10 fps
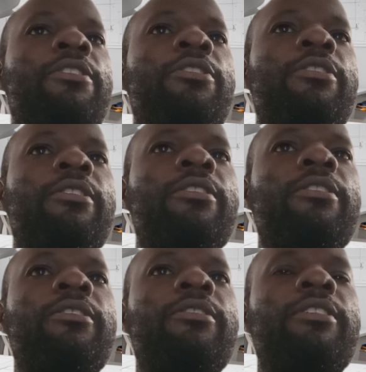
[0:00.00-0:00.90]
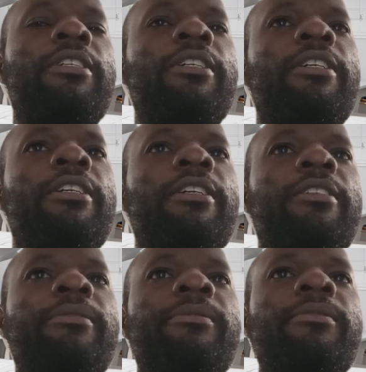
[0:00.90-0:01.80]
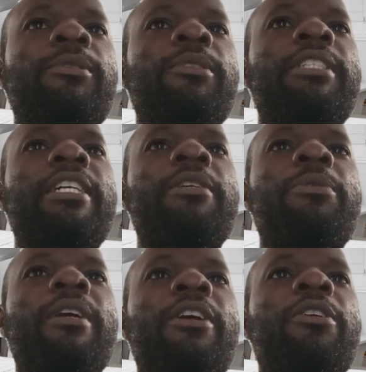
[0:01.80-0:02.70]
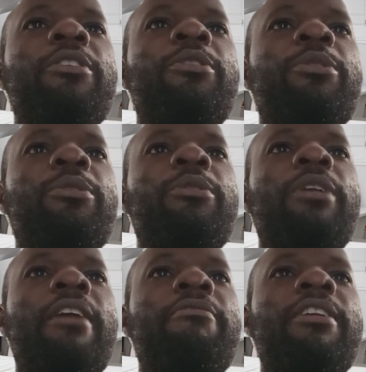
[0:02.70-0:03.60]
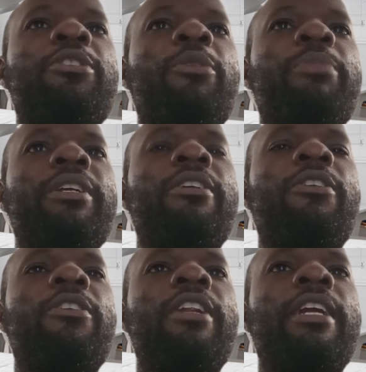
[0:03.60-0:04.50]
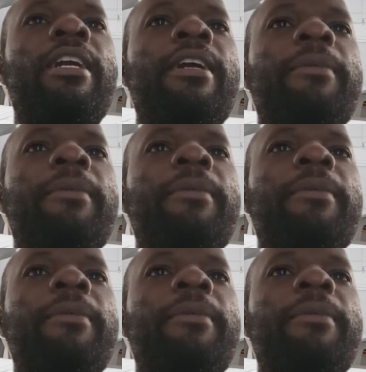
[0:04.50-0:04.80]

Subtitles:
So today we are going to have a topic on